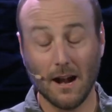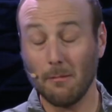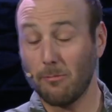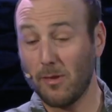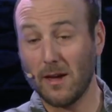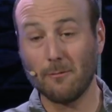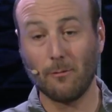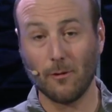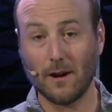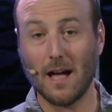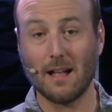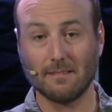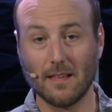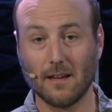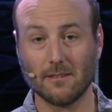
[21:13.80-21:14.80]
And I'm thankful
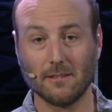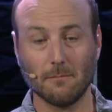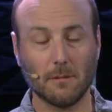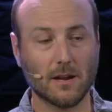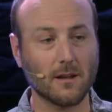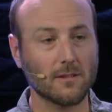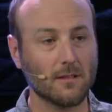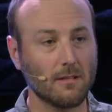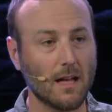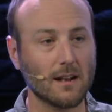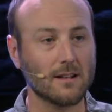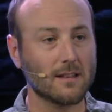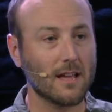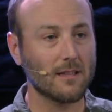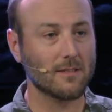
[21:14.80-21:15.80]
God doesn't because a
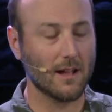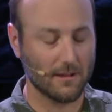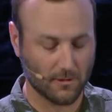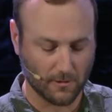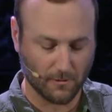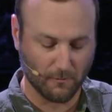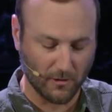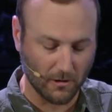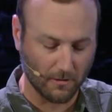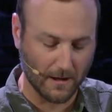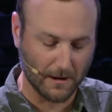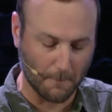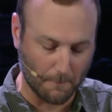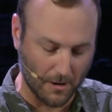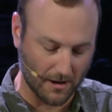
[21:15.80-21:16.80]
lot of days I just feel
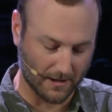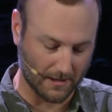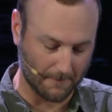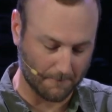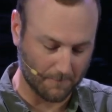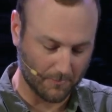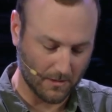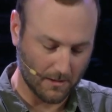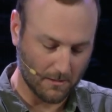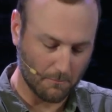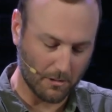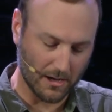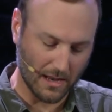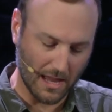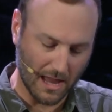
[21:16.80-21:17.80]
like a bucket.
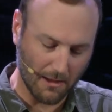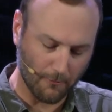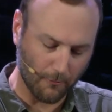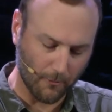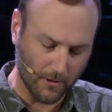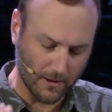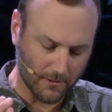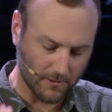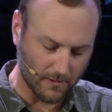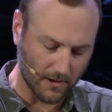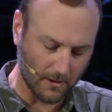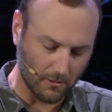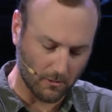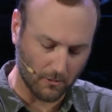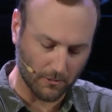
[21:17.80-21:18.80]
But every
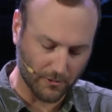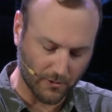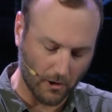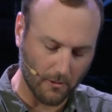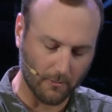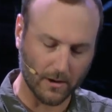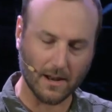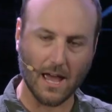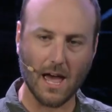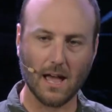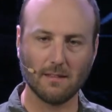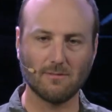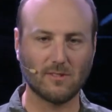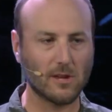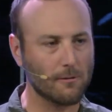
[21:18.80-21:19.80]
single servant
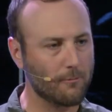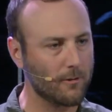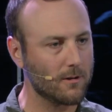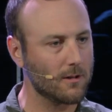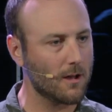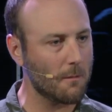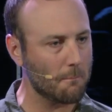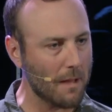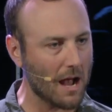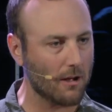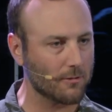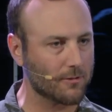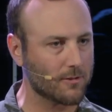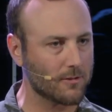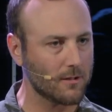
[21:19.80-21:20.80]
had different
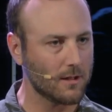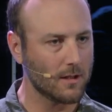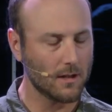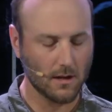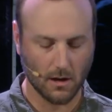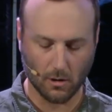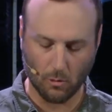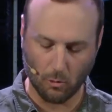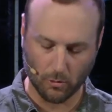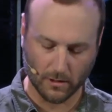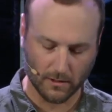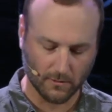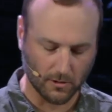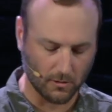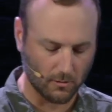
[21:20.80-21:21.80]
amounts
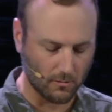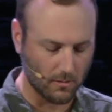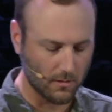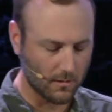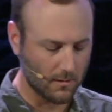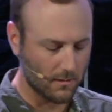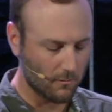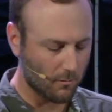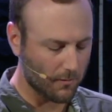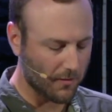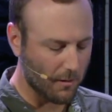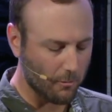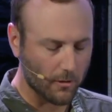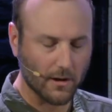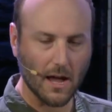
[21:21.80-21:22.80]
according to what
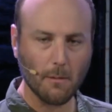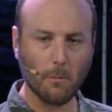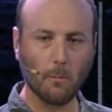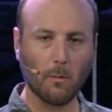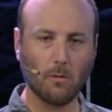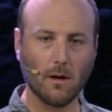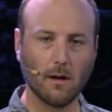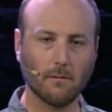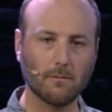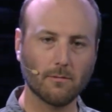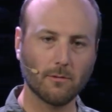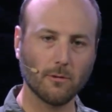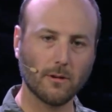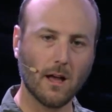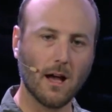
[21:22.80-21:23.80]
they were capable of
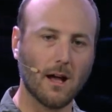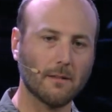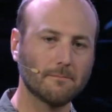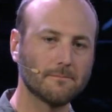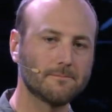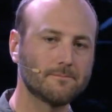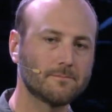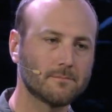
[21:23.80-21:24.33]
through God